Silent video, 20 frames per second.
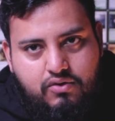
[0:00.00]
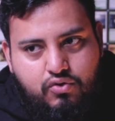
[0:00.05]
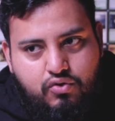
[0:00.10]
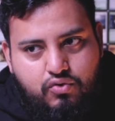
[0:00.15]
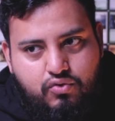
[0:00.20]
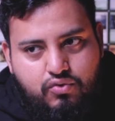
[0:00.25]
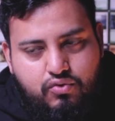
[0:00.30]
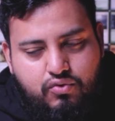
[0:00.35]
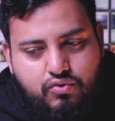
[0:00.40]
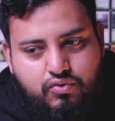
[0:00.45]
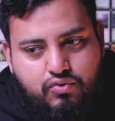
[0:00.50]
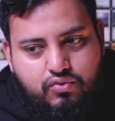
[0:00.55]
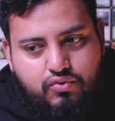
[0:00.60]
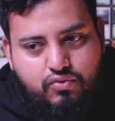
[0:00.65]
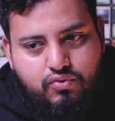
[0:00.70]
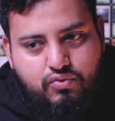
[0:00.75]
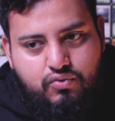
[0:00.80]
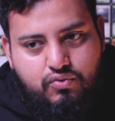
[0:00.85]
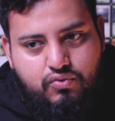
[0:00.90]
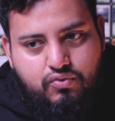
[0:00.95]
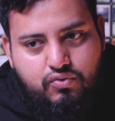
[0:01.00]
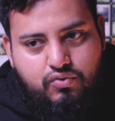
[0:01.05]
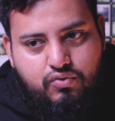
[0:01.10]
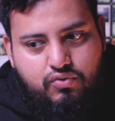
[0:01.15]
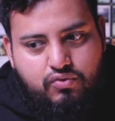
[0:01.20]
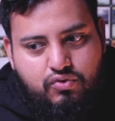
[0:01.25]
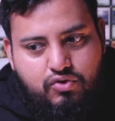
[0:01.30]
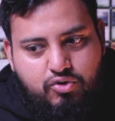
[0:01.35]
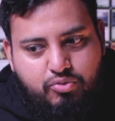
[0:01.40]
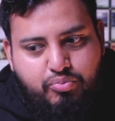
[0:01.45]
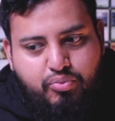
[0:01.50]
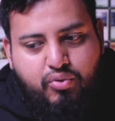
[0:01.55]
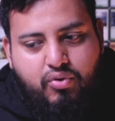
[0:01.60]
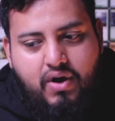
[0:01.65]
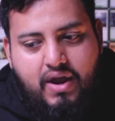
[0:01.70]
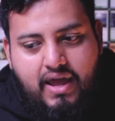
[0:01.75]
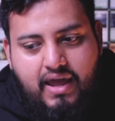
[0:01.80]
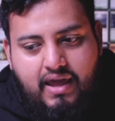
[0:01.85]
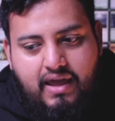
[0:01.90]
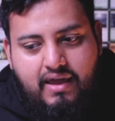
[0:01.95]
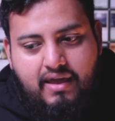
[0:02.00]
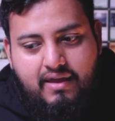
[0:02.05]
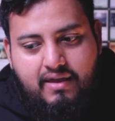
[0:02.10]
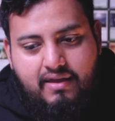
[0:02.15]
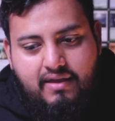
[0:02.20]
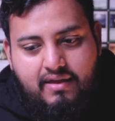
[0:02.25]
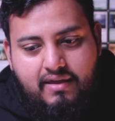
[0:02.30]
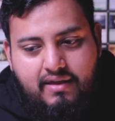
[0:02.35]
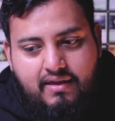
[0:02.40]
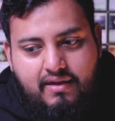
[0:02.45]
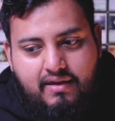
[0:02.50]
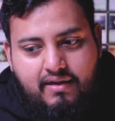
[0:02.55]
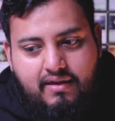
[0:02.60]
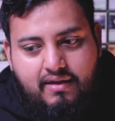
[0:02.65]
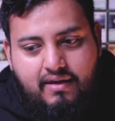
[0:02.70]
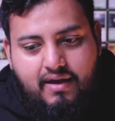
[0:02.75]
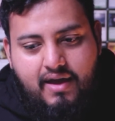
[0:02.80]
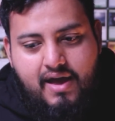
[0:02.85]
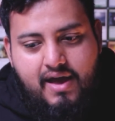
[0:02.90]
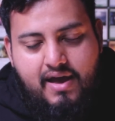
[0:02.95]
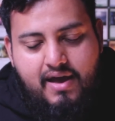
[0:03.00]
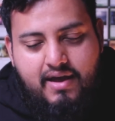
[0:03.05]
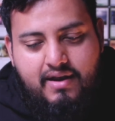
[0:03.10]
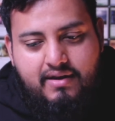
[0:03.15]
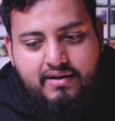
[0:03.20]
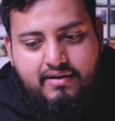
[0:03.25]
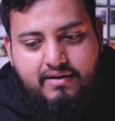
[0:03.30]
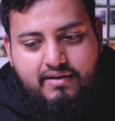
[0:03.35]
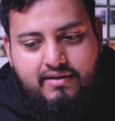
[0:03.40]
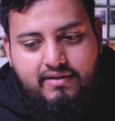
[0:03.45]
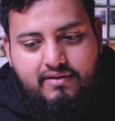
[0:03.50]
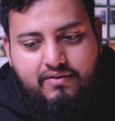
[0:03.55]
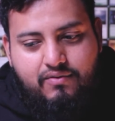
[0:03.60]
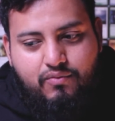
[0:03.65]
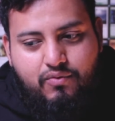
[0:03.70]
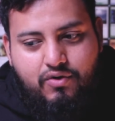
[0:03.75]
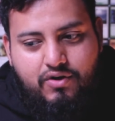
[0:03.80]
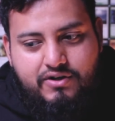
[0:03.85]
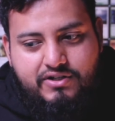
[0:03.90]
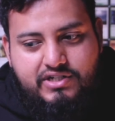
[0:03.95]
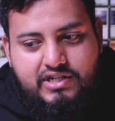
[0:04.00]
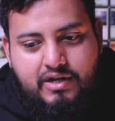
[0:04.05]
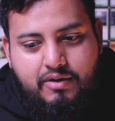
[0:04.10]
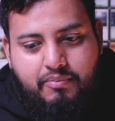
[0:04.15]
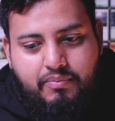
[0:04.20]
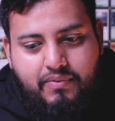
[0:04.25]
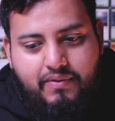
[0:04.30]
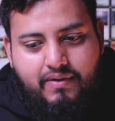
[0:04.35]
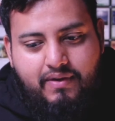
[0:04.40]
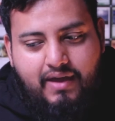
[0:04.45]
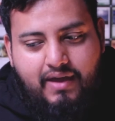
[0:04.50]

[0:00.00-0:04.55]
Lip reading: who you pray and worship